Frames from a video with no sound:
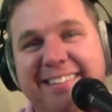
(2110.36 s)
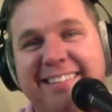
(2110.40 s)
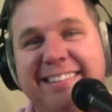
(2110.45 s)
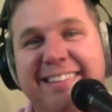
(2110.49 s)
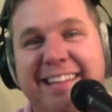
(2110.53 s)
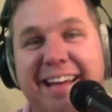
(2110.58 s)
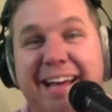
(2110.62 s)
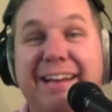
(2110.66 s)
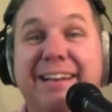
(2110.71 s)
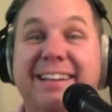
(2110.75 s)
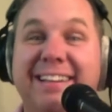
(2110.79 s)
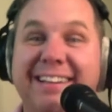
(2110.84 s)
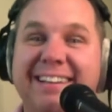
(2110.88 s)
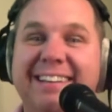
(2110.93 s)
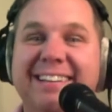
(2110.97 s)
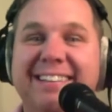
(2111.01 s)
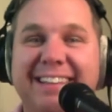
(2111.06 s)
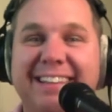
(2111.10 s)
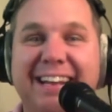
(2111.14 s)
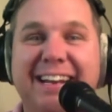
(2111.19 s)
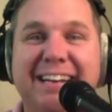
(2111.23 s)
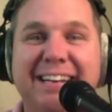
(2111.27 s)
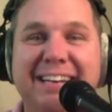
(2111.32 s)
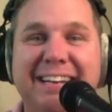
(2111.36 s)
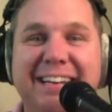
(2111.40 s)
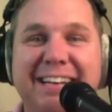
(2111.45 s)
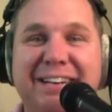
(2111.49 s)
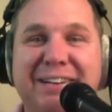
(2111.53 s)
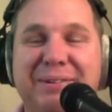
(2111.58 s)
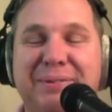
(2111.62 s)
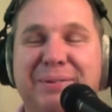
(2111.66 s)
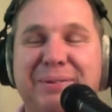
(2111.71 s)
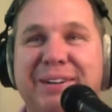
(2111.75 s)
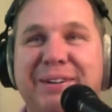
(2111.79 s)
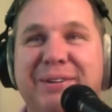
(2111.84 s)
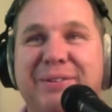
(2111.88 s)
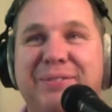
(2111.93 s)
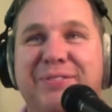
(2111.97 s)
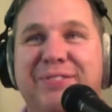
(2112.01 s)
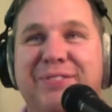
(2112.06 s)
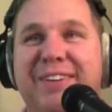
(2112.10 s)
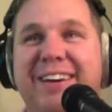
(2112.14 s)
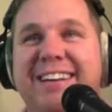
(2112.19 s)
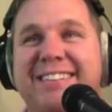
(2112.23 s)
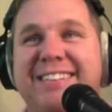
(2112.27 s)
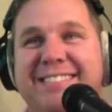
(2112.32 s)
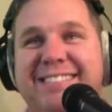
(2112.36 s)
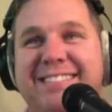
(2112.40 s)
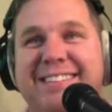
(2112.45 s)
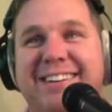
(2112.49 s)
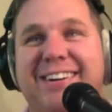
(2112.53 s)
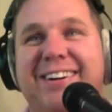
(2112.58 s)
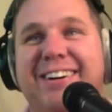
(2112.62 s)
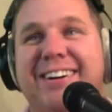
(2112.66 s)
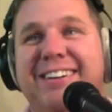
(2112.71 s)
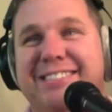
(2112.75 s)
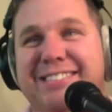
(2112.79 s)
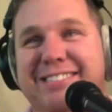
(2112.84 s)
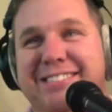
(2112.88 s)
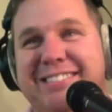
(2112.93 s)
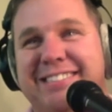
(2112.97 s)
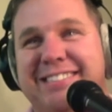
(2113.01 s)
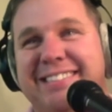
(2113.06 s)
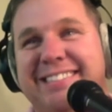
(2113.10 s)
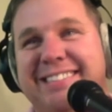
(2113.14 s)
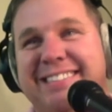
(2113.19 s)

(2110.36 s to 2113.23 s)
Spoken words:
that he needed when he faced Austin.